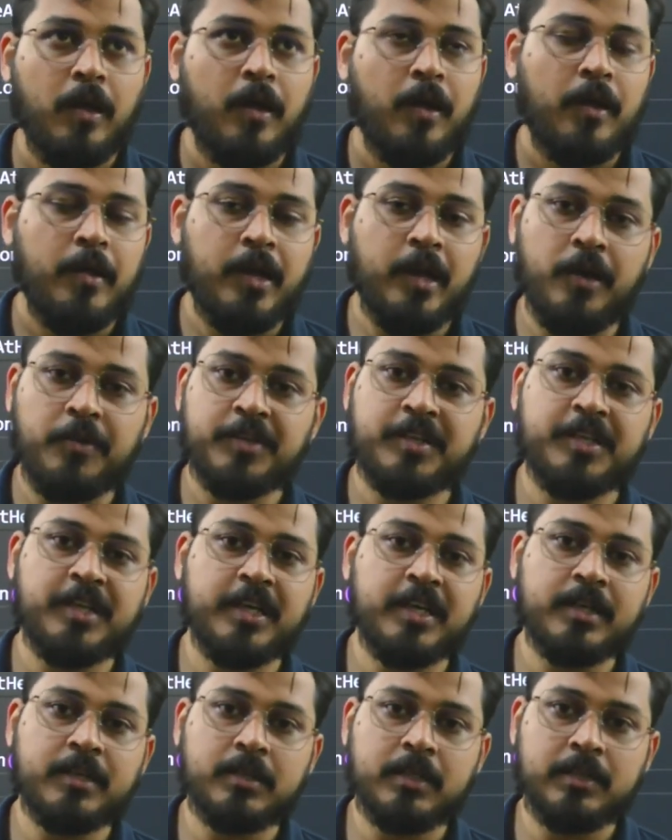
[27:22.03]
Now
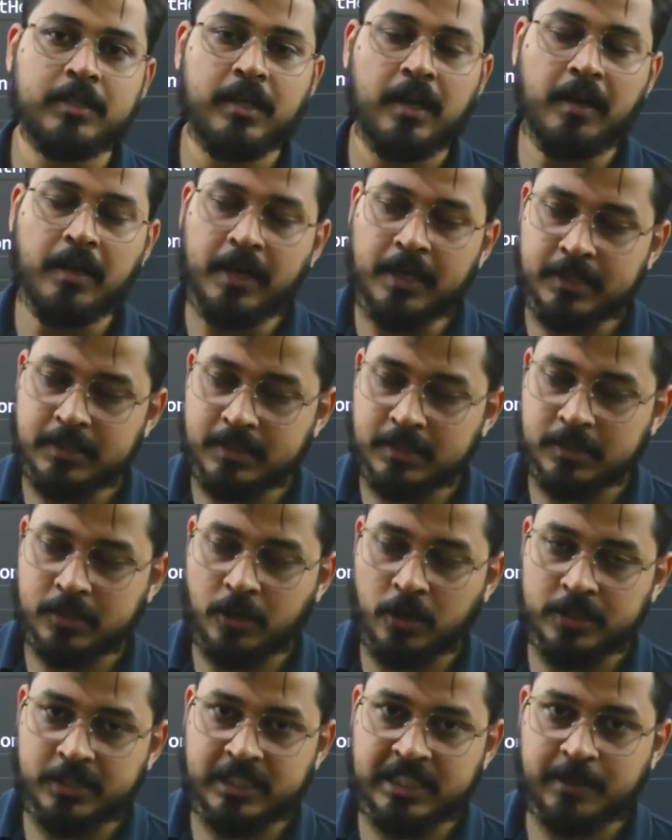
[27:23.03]
here in the last
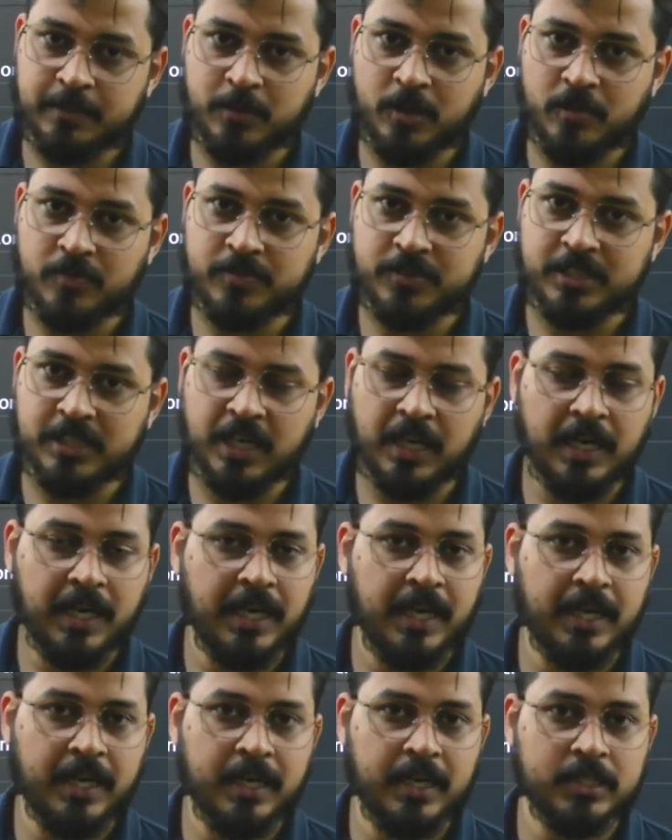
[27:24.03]
concept of single
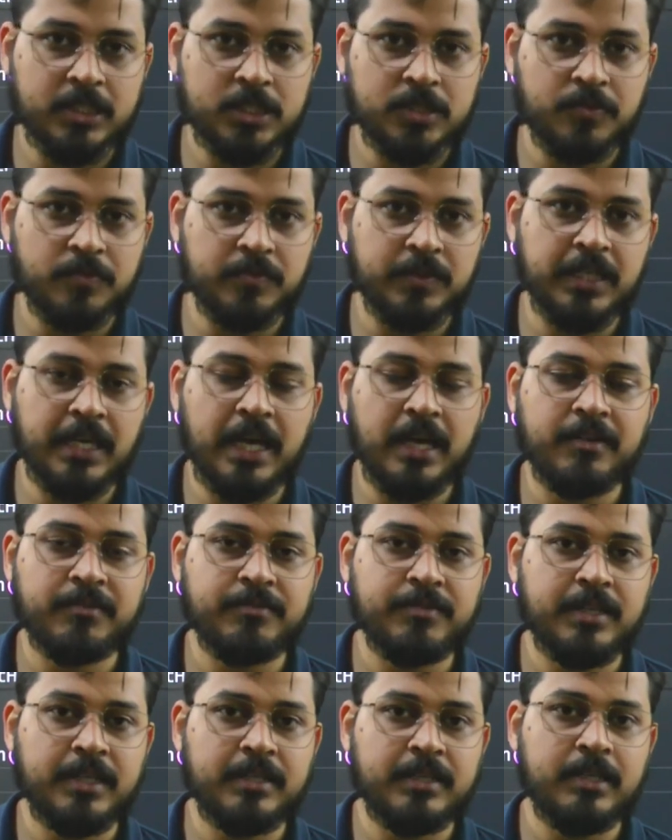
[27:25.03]
linked list, we have
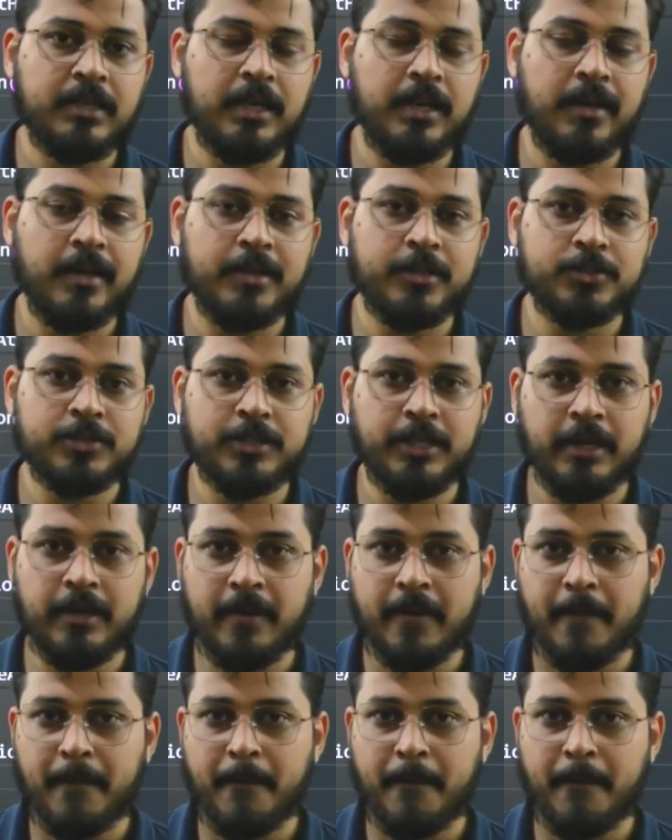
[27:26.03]
done deletion